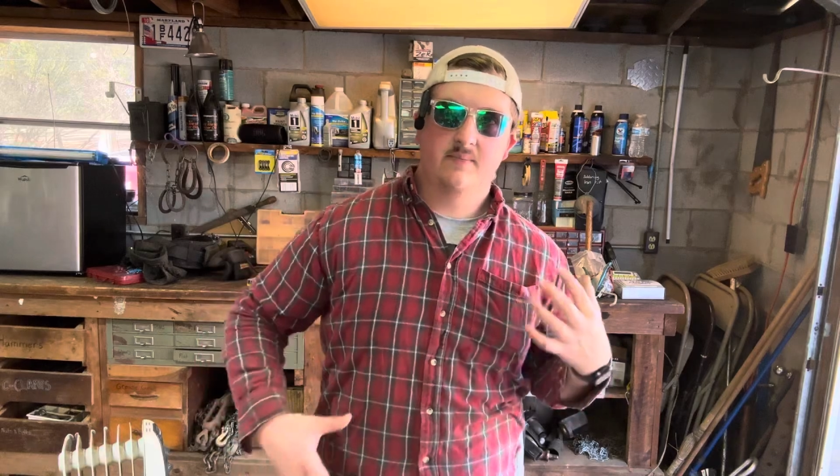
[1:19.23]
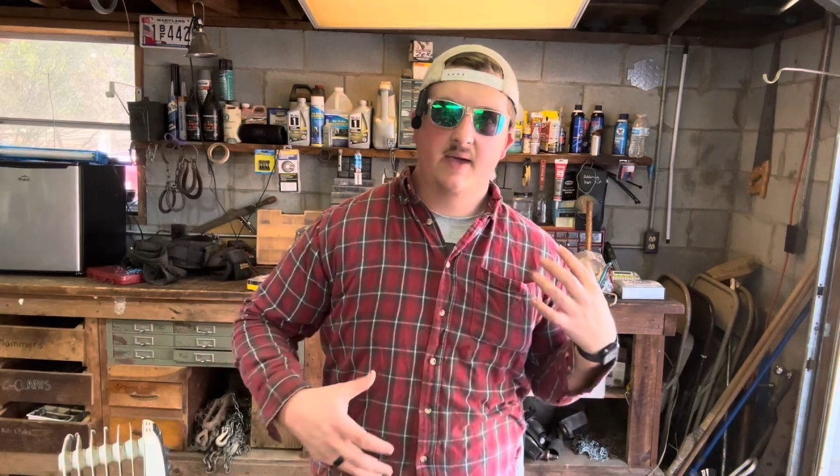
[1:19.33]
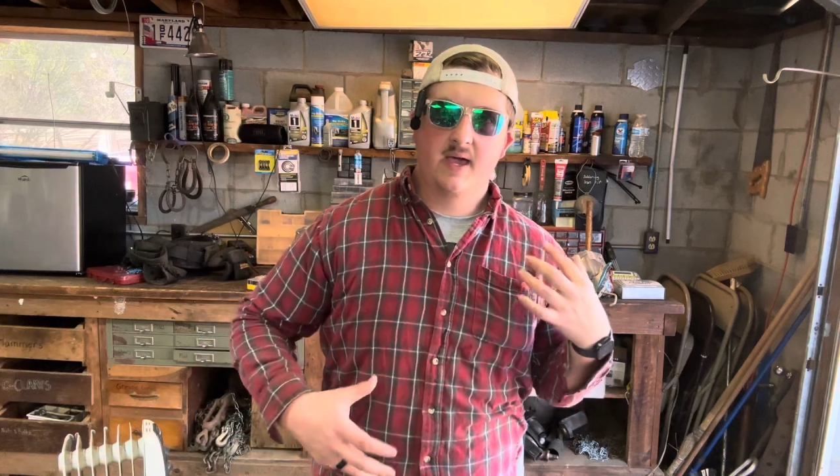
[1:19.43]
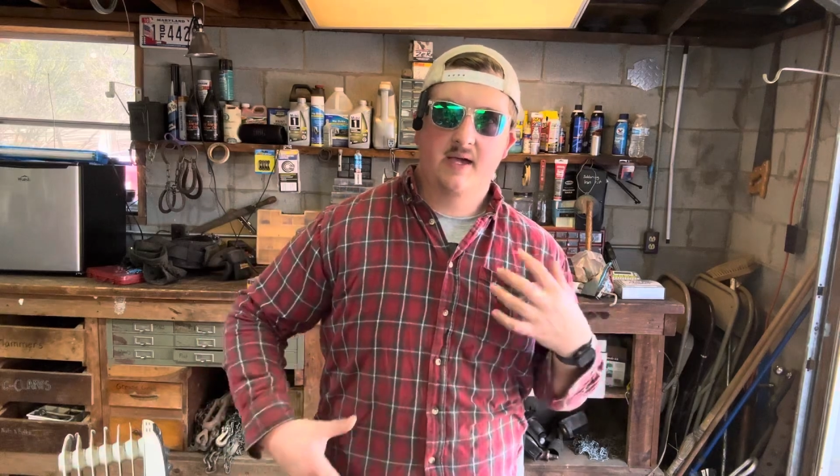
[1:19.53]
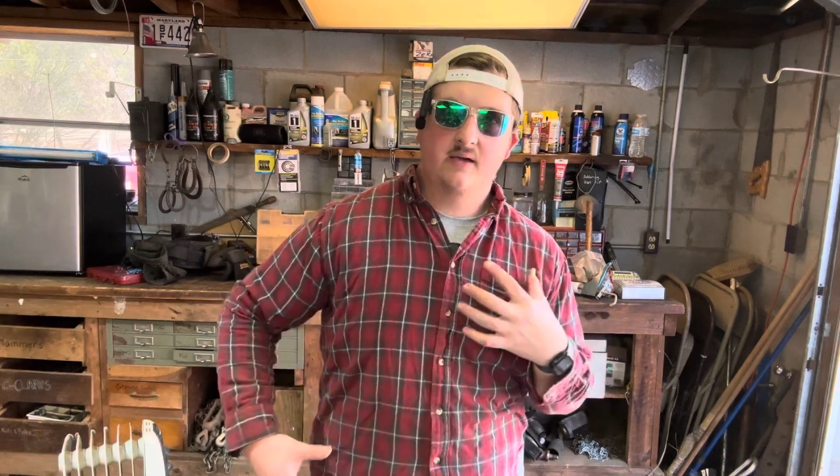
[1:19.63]

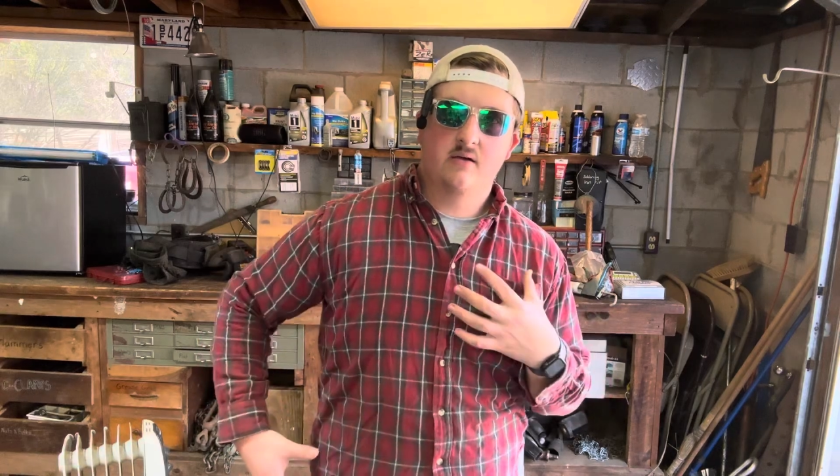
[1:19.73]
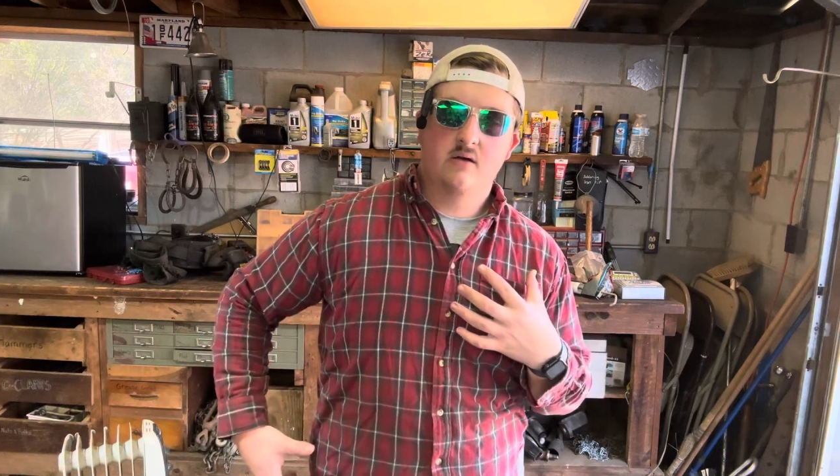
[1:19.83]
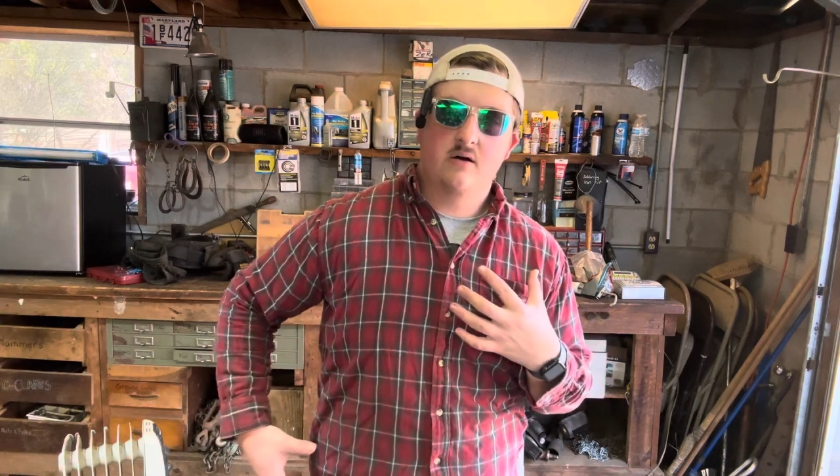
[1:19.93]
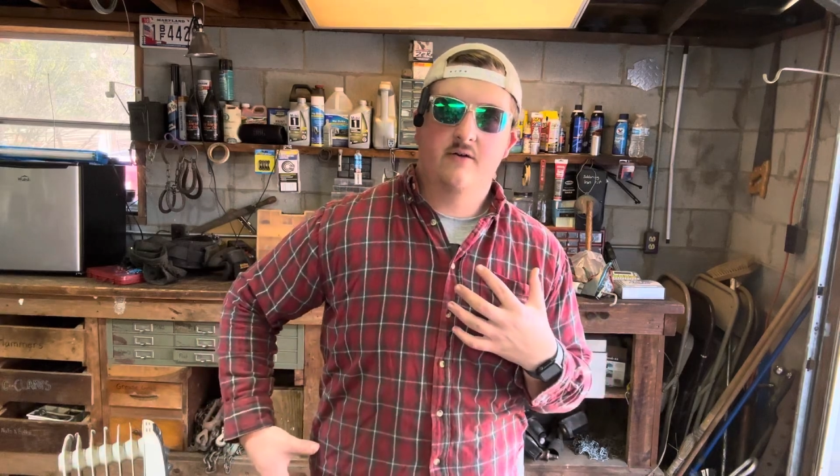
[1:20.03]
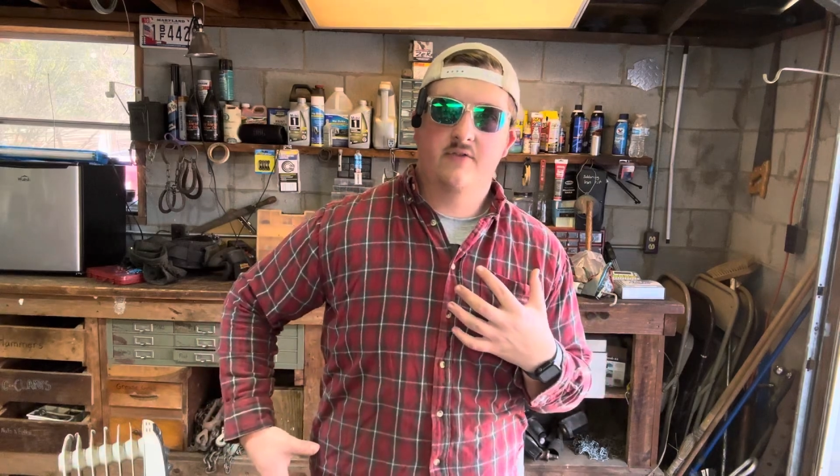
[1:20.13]
bag
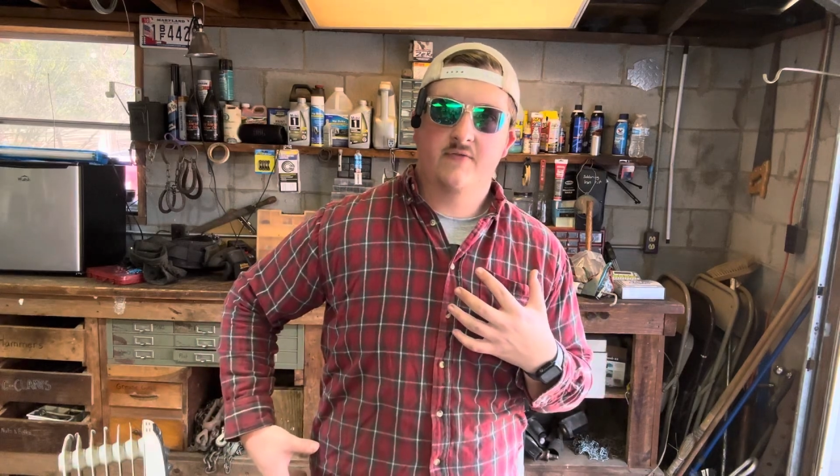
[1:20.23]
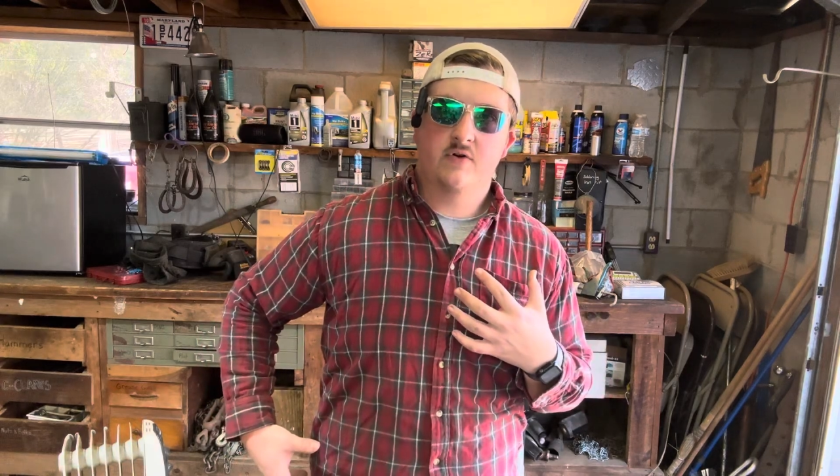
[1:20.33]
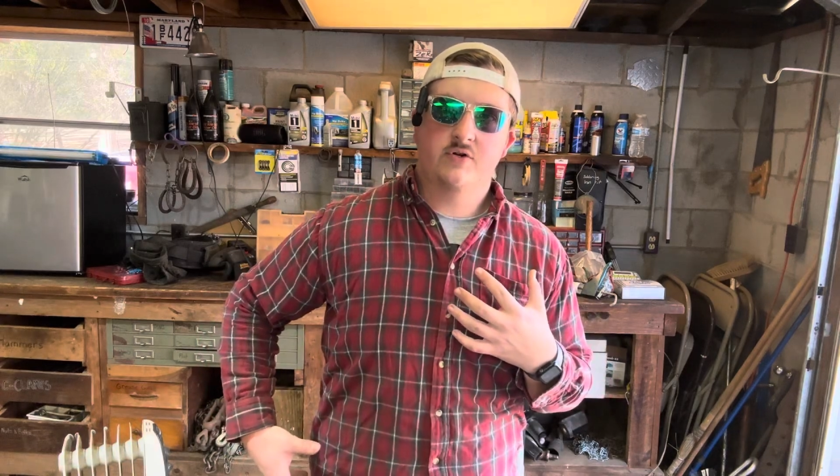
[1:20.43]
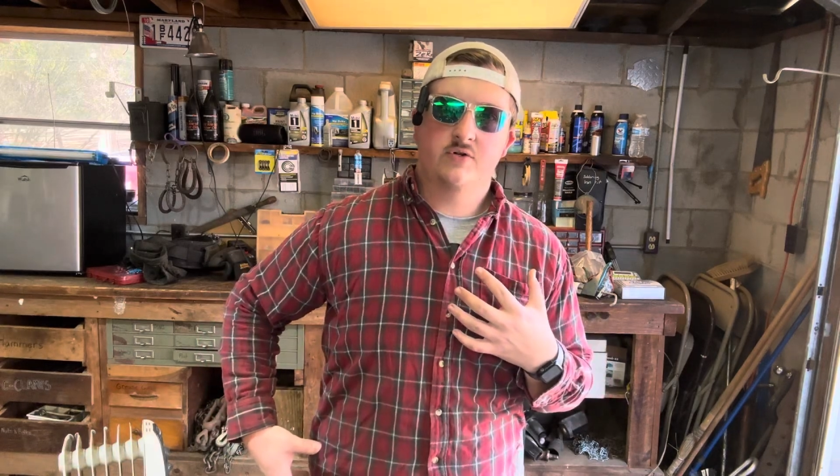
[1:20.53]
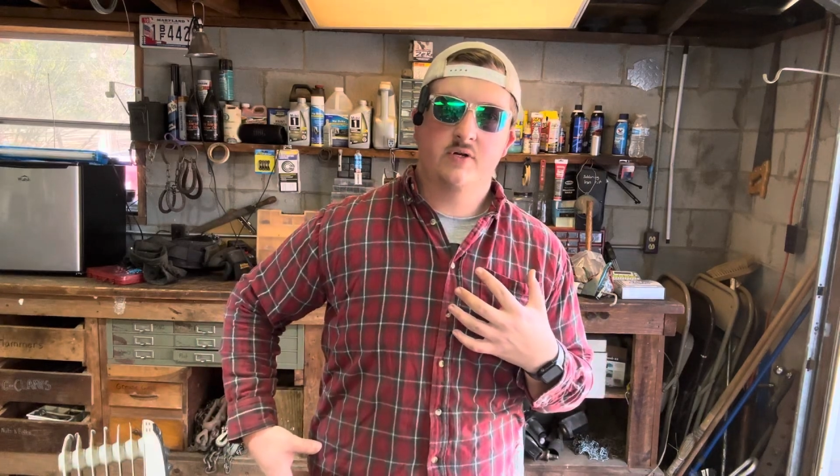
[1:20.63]
on the
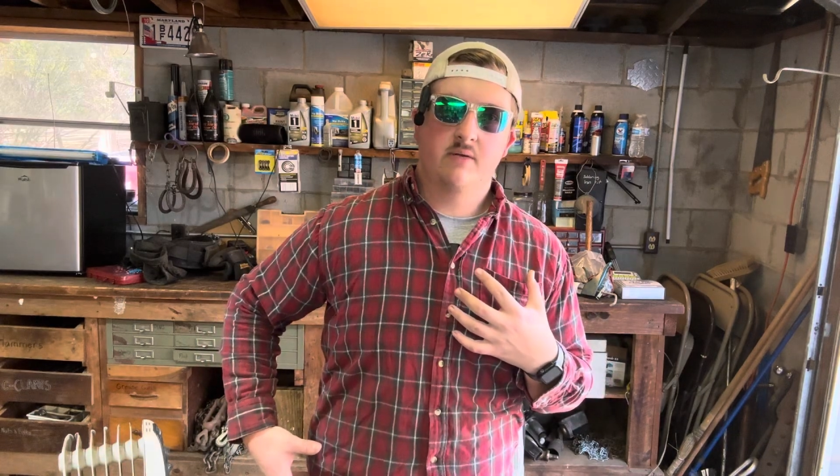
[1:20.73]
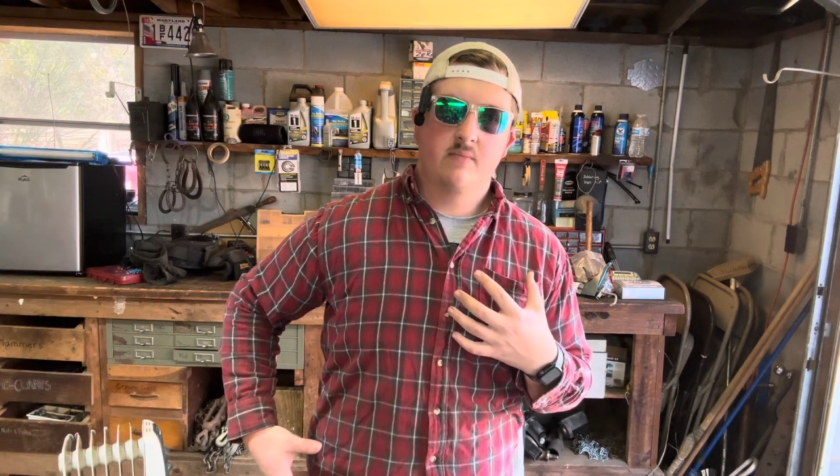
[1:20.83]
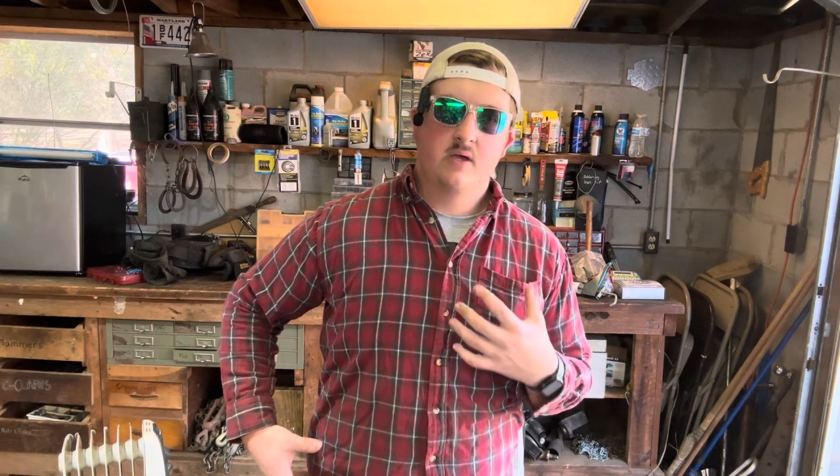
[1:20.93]
first trip,